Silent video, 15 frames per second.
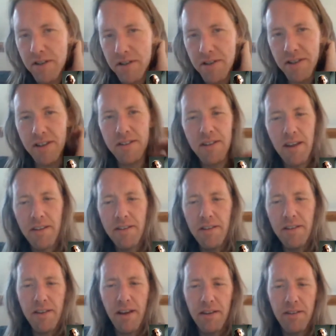The
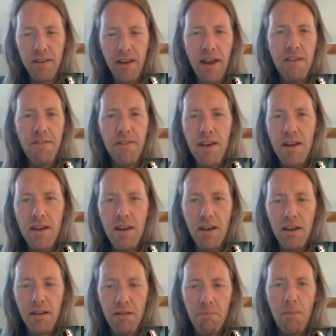6,000 kV
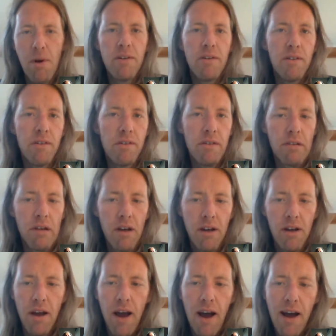motors
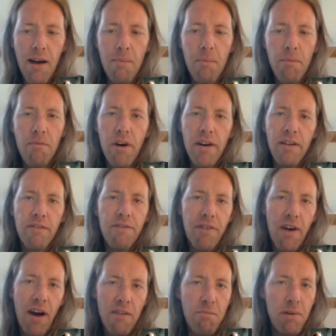running
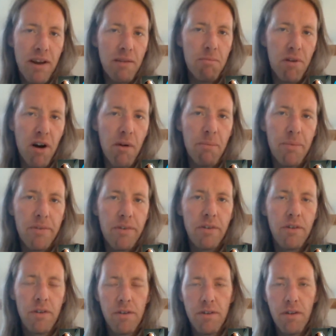5-blade
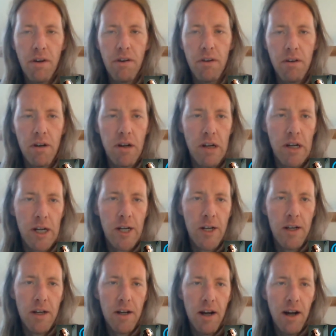props. So
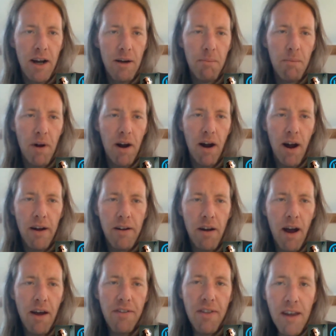
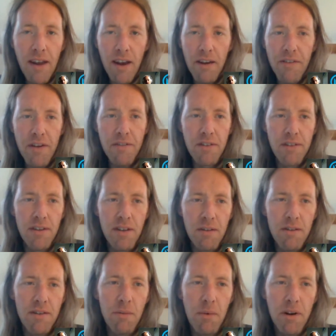I think I've even
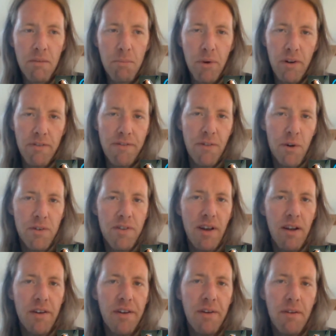seen someone put a
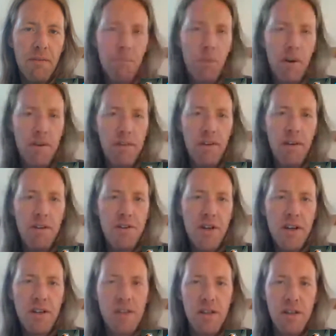4-cell on it, but
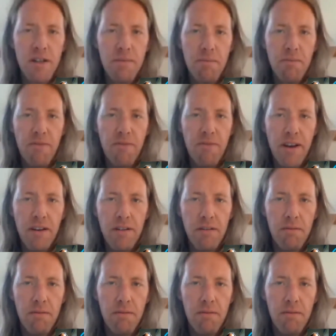changed the gem pan.